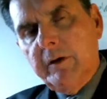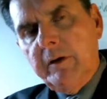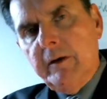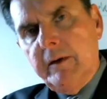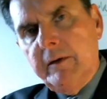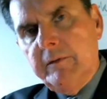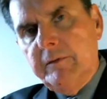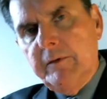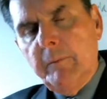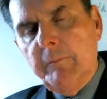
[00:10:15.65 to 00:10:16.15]

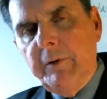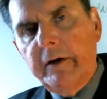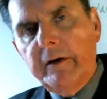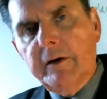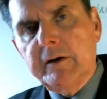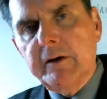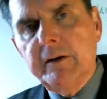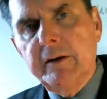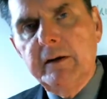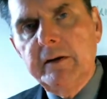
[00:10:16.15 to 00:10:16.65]
and the
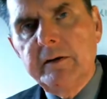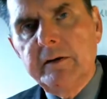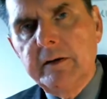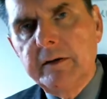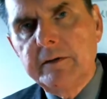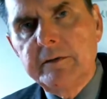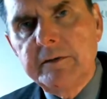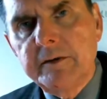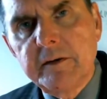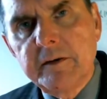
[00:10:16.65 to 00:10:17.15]
American
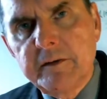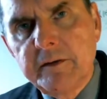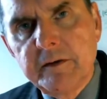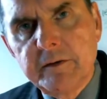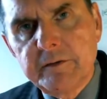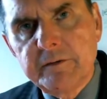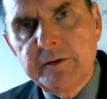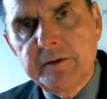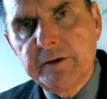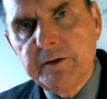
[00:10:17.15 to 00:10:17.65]
Indians did
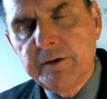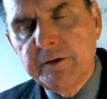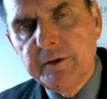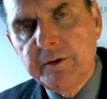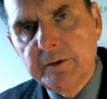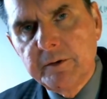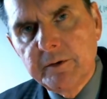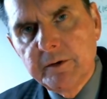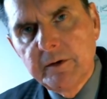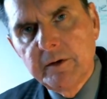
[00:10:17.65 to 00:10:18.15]
this
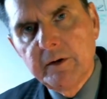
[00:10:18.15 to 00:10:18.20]
too,